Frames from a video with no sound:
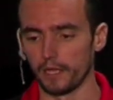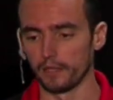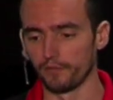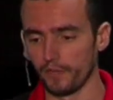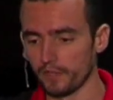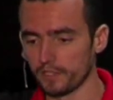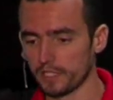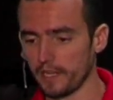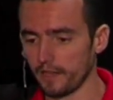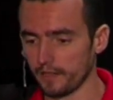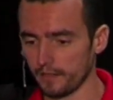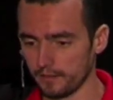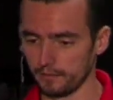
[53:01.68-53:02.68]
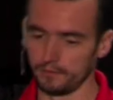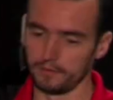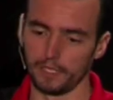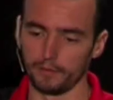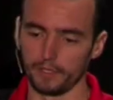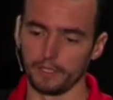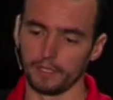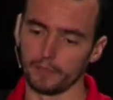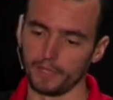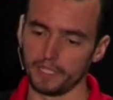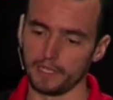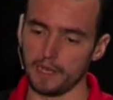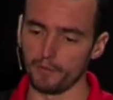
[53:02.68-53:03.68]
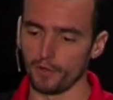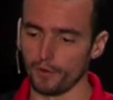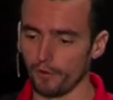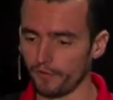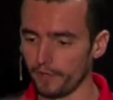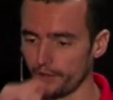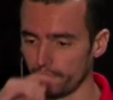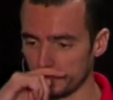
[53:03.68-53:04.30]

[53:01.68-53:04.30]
And there's like A, a big number of